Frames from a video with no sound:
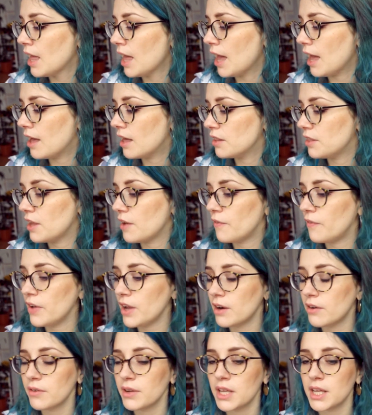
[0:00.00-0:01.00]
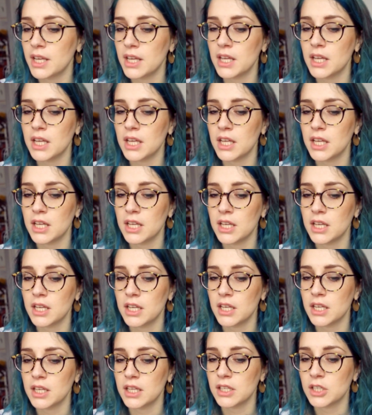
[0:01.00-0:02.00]
They're
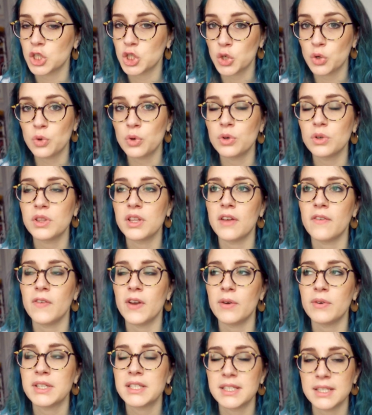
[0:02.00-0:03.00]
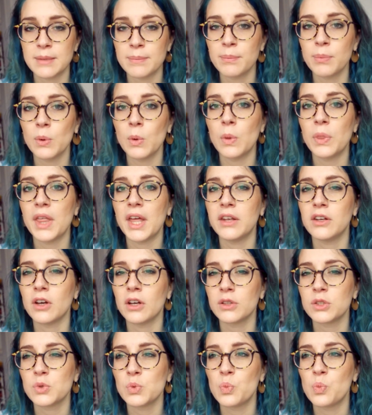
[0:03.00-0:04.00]
very short, they're very simple, they're
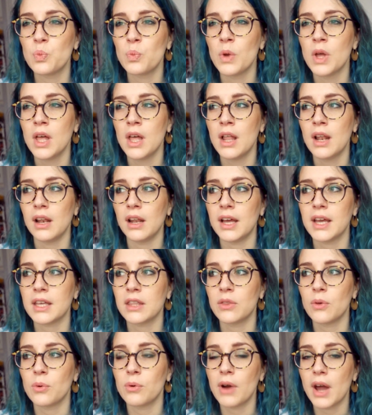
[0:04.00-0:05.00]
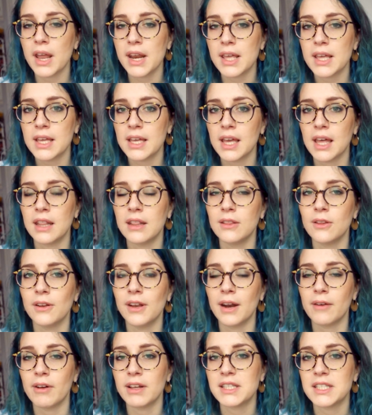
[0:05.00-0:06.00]
not, like, the writing and the
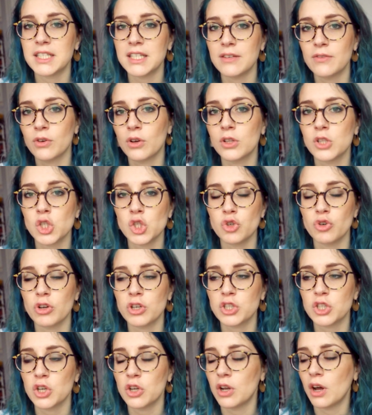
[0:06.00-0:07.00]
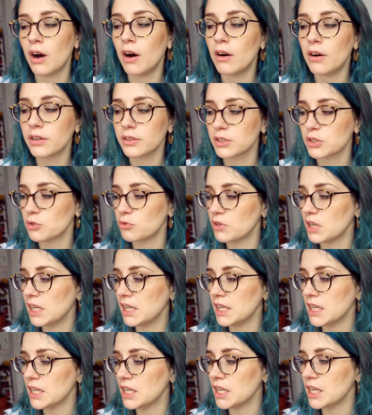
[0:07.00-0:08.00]
narrative construction aren't
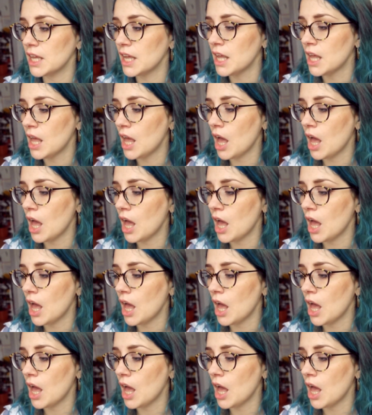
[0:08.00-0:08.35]
really